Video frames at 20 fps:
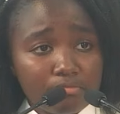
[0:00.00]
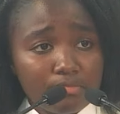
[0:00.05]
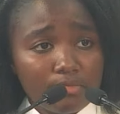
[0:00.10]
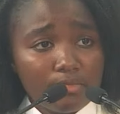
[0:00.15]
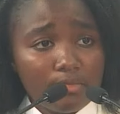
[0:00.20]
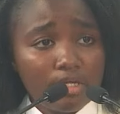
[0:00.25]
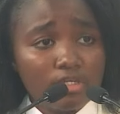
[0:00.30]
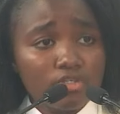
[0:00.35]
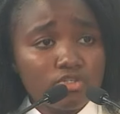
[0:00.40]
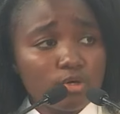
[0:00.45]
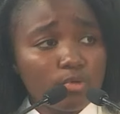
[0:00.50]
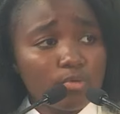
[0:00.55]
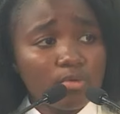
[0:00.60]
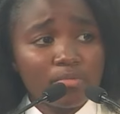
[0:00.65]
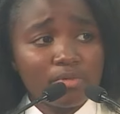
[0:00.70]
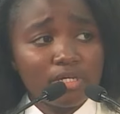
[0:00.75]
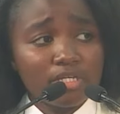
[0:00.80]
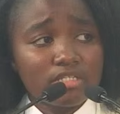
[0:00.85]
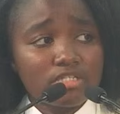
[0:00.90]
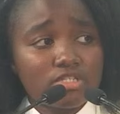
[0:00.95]
So we
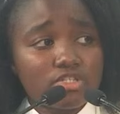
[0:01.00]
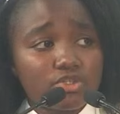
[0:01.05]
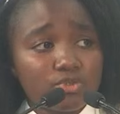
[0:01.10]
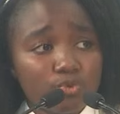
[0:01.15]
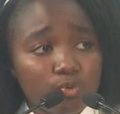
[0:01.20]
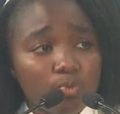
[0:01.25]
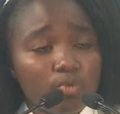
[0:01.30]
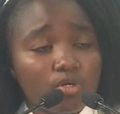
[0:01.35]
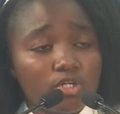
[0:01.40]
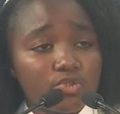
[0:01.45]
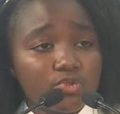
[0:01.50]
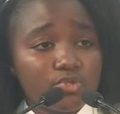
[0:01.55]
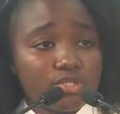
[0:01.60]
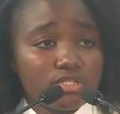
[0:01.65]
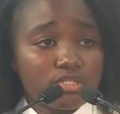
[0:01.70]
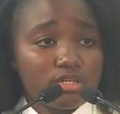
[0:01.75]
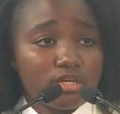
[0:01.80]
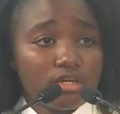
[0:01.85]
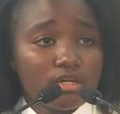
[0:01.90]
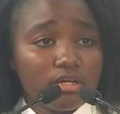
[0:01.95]
must do what we
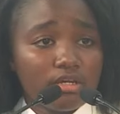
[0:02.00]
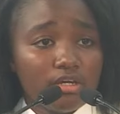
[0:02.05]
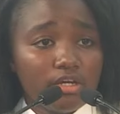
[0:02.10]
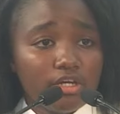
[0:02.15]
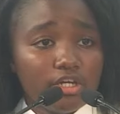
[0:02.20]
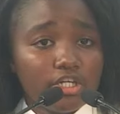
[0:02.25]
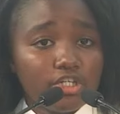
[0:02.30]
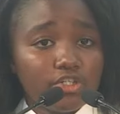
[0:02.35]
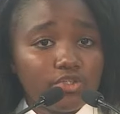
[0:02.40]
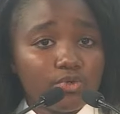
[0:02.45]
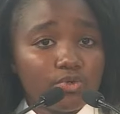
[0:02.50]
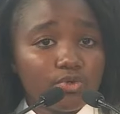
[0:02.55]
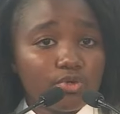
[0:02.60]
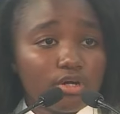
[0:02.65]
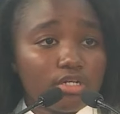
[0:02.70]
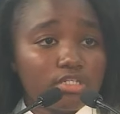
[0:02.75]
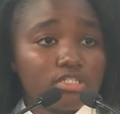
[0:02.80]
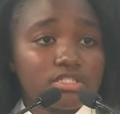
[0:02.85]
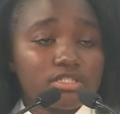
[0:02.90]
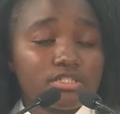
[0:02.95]
say. Do
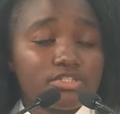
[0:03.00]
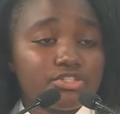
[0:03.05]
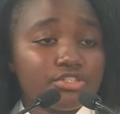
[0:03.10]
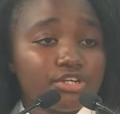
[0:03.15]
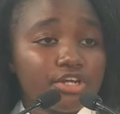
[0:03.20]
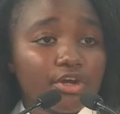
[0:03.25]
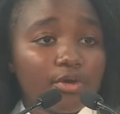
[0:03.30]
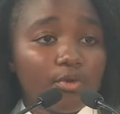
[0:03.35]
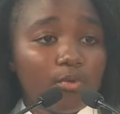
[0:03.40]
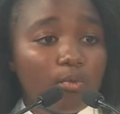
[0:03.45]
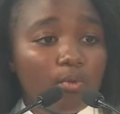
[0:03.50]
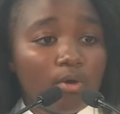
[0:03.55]
not drink,